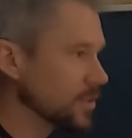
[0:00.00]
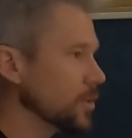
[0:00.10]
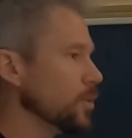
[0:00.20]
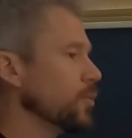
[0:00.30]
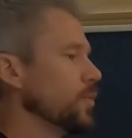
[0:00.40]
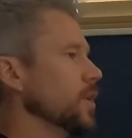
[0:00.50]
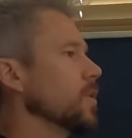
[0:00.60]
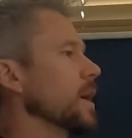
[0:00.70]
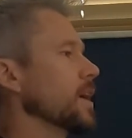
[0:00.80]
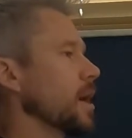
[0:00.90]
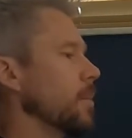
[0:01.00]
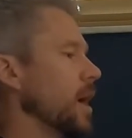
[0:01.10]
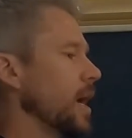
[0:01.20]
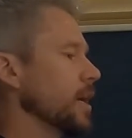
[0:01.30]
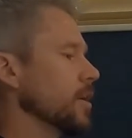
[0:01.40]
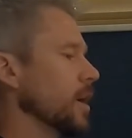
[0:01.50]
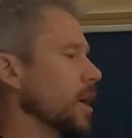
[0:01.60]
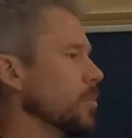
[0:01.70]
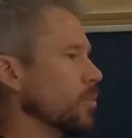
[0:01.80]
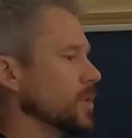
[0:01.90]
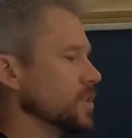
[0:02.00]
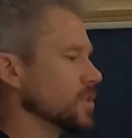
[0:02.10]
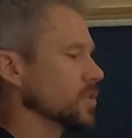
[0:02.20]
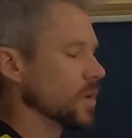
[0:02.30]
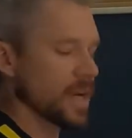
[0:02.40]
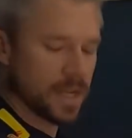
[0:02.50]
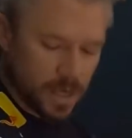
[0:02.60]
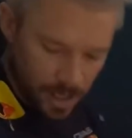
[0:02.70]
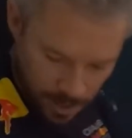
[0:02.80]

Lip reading: do feel like I'm higher up, which is great.